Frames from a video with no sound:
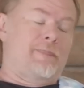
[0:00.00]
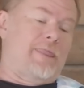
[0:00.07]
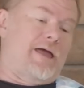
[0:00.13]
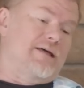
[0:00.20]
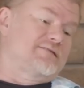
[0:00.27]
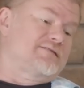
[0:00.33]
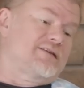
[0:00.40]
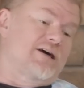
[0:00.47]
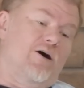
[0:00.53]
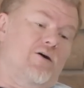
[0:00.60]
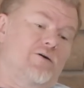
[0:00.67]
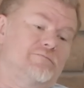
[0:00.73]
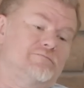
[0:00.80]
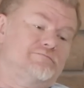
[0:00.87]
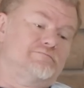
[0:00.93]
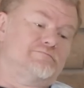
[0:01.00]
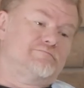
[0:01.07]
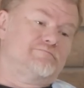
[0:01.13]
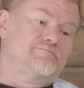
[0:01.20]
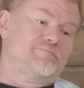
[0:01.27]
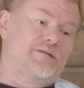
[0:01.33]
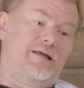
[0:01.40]
And so,
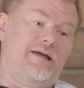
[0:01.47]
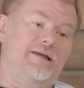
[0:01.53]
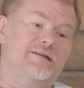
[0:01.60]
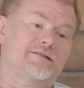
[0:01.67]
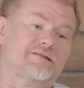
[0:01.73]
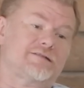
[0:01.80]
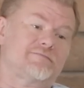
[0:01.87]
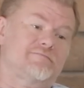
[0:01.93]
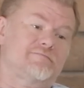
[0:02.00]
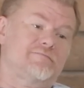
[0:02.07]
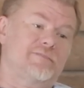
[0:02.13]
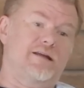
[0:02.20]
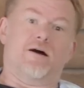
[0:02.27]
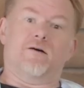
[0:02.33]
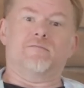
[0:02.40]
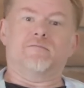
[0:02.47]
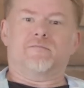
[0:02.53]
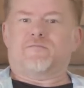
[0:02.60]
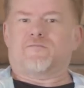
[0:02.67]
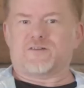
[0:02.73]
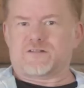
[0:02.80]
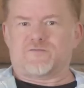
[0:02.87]
please,
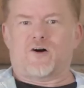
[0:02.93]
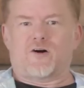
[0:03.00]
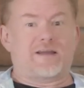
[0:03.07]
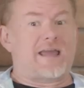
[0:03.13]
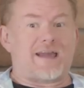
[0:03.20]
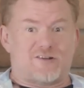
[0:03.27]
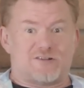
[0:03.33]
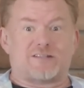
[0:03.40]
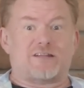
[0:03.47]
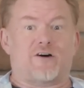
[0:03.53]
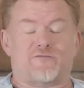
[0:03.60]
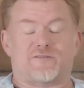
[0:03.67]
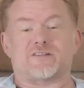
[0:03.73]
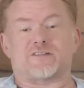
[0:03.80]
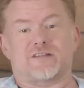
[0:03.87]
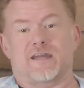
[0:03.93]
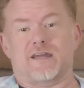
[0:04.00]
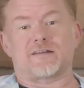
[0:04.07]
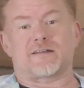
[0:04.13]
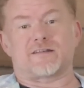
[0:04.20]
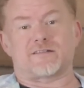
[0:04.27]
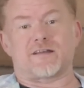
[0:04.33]
first of all, get yourself to see
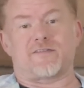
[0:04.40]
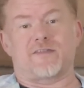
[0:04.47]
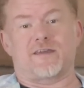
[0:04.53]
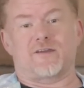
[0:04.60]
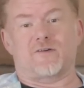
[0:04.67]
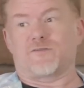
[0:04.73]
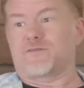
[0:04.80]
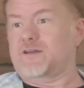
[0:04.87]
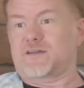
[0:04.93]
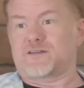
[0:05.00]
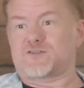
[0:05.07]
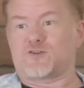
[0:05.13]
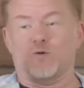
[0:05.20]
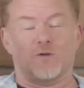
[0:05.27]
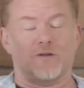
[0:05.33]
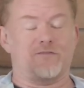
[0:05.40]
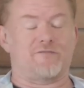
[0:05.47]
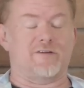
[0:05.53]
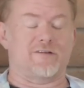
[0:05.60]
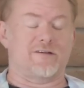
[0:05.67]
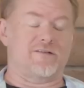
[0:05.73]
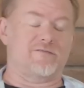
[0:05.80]
it, because I think you'll think it's cool if
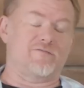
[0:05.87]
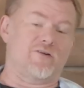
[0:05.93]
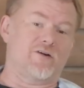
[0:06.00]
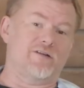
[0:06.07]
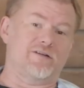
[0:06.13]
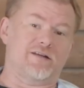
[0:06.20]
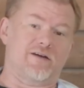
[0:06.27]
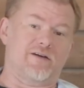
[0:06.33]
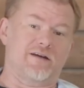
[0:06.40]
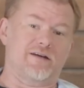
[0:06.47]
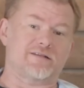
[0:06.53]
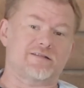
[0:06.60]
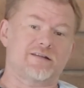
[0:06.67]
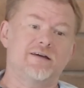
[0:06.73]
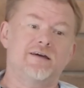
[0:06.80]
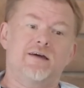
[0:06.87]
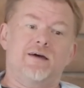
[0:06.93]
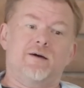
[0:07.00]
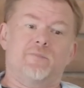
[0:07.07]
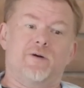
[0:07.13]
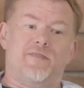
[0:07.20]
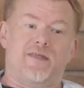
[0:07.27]
you're a voluntarist.
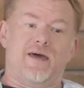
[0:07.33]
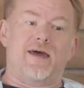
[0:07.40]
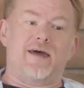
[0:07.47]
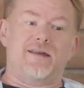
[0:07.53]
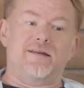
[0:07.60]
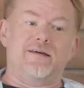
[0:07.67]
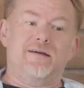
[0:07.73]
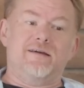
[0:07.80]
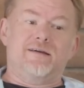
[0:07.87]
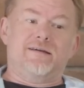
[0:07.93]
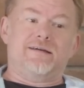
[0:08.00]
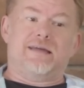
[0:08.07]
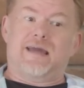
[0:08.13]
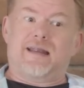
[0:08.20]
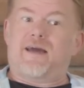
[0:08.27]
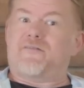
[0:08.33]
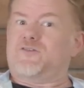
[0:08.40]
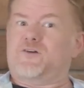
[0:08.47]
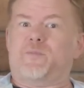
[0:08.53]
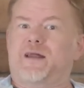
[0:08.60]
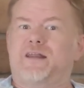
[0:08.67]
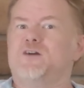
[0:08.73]
But then, get
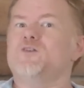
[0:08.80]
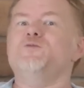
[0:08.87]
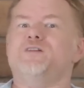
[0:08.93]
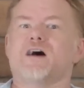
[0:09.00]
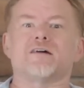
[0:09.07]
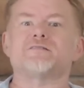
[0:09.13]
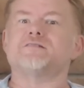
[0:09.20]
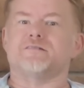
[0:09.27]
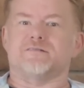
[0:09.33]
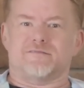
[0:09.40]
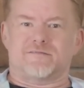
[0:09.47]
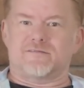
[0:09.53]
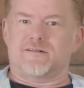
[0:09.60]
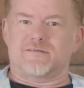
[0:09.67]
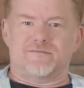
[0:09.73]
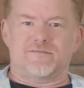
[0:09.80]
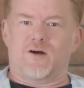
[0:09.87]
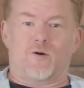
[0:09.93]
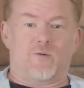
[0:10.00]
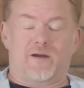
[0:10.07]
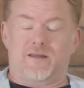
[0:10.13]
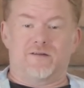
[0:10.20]
everybody who doesn't
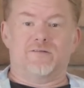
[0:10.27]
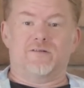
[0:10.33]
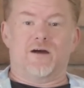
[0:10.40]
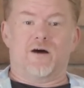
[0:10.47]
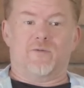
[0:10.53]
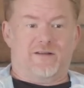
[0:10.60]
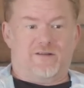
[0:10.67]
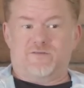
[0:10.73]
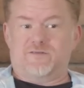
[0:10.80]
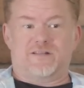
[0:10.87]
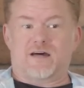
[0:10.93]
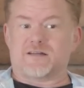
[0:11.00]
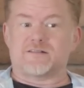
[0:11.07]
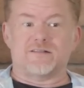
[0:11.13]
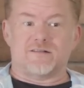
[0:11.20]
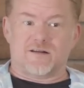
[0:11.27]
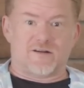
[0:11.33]
know what you know and who doesn't